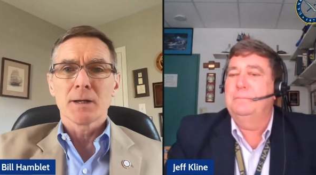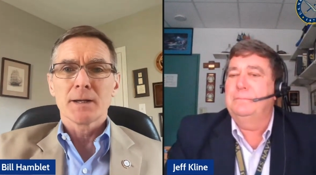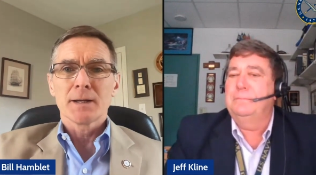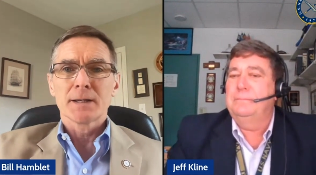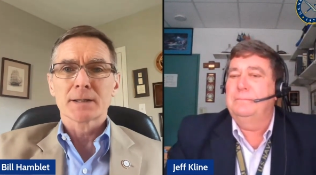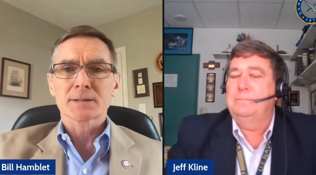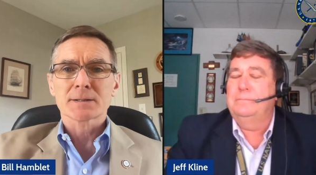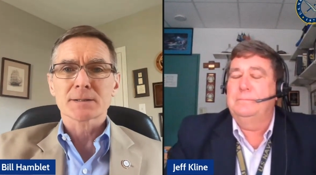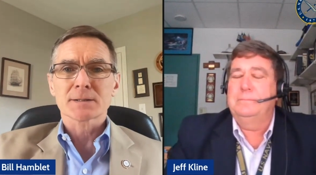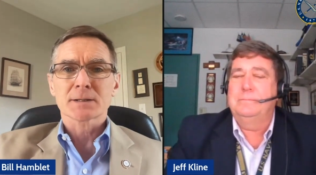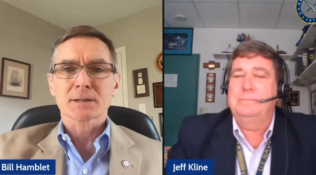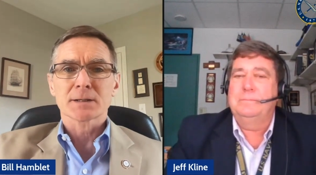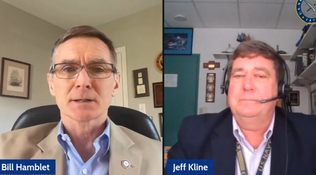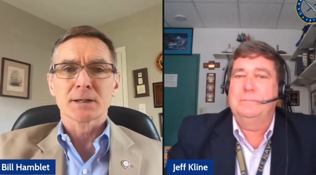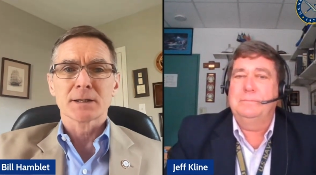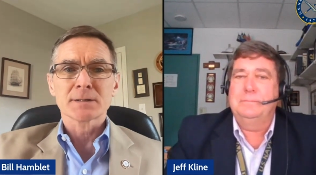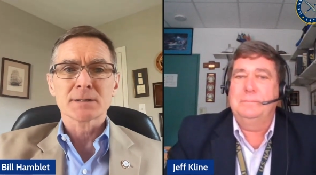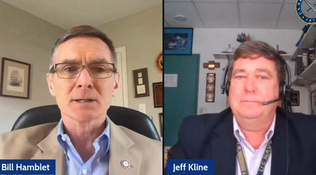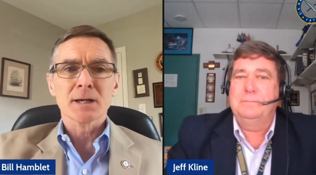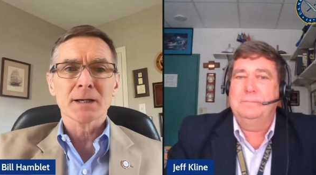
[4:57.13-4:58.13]
Speaker 1: it's
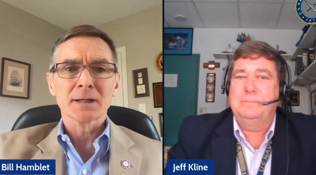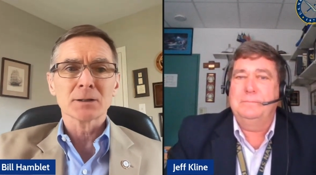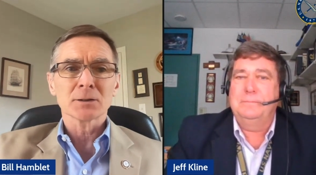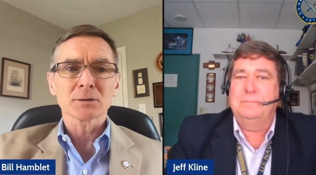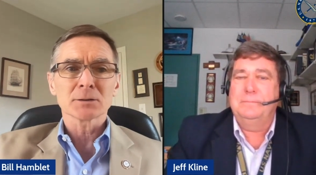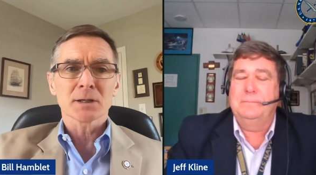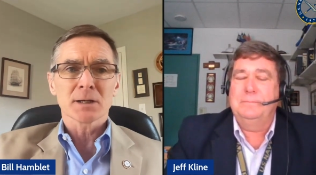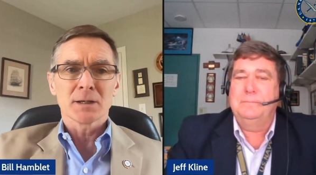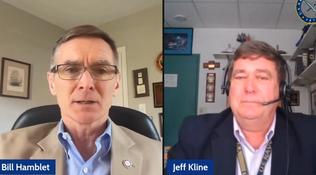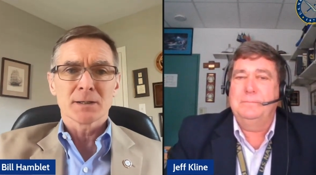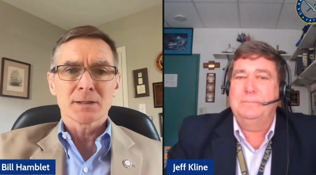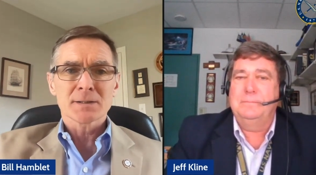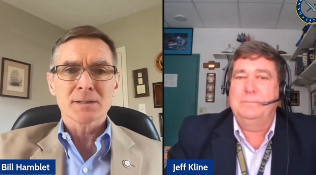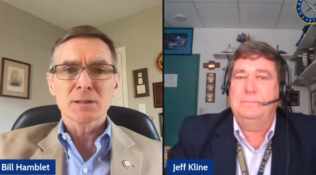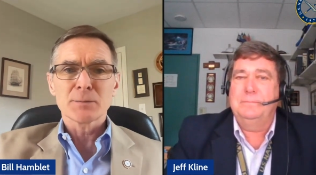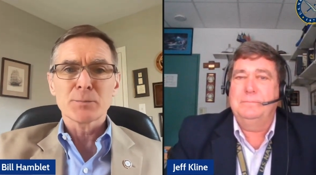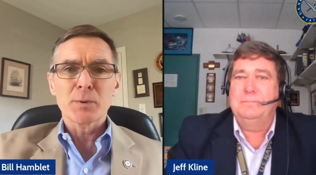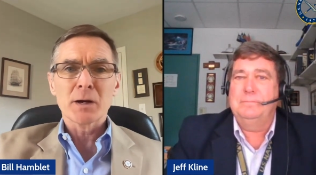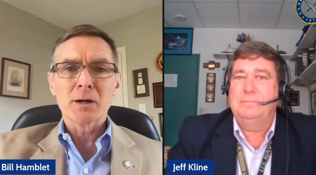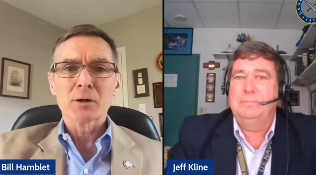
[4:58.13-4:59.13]
titled
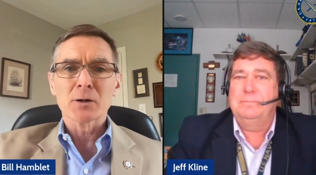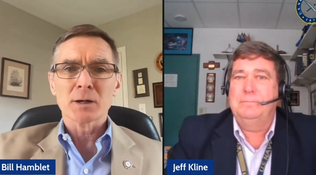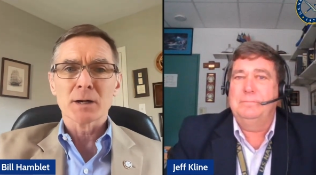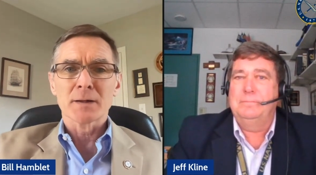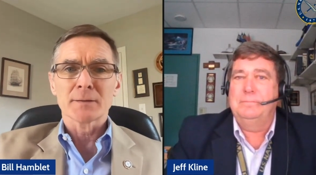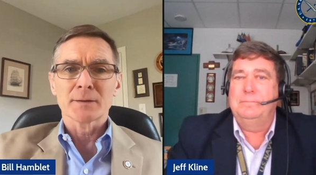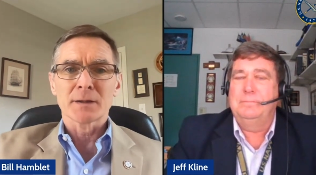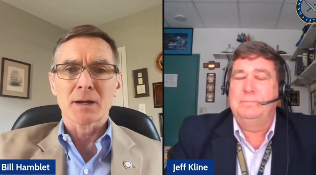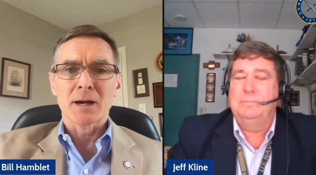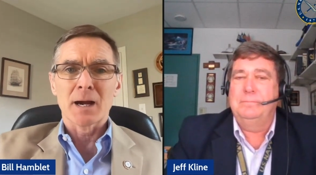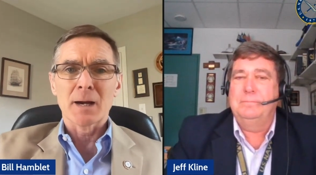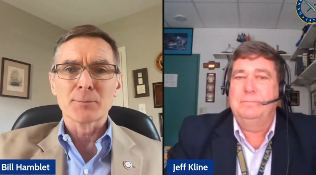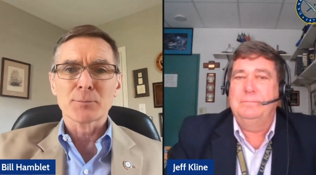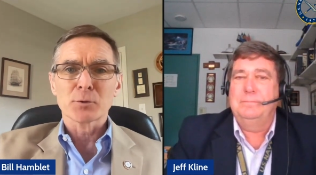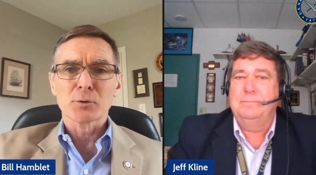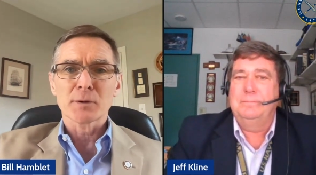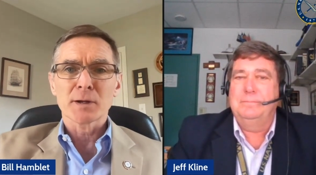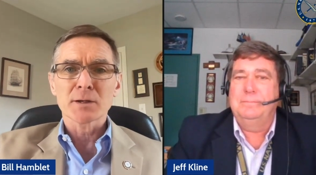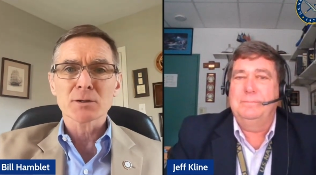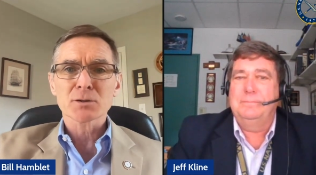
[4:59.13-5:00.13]
Sea Power and the
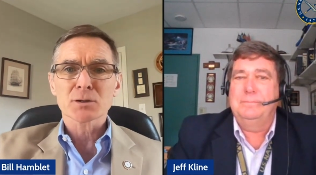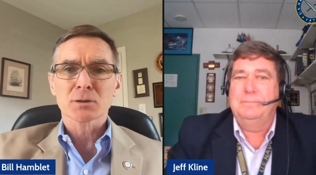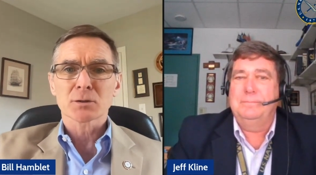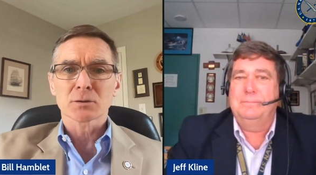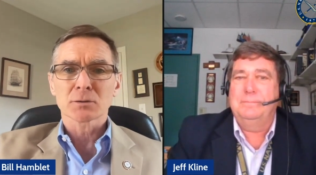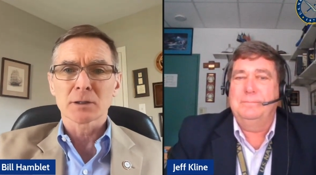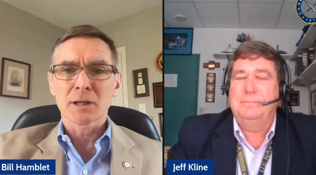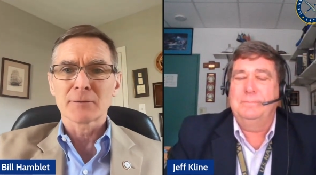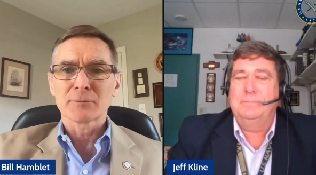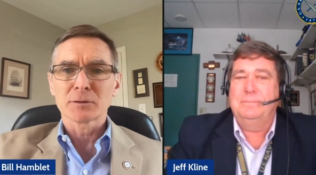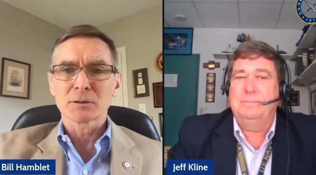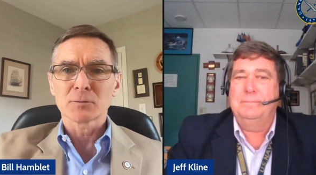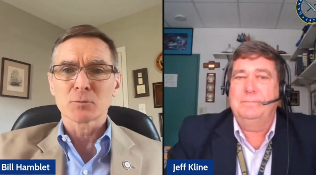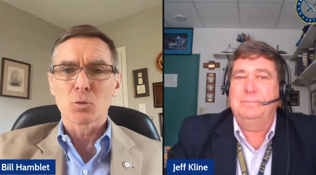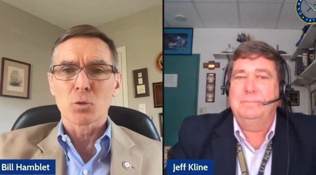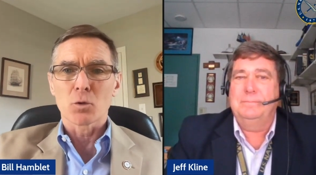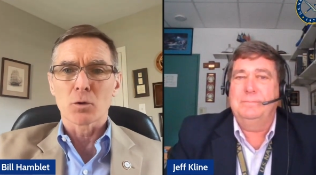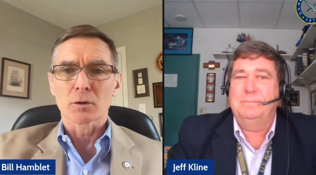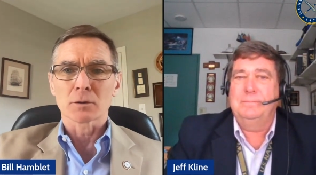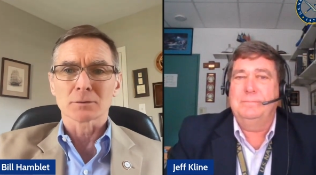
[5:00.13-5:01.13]
Operational Level of
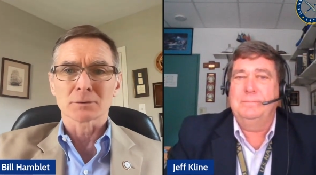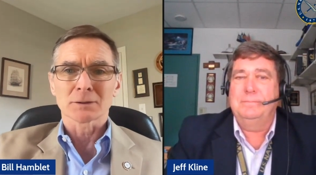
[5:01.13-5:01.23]
War,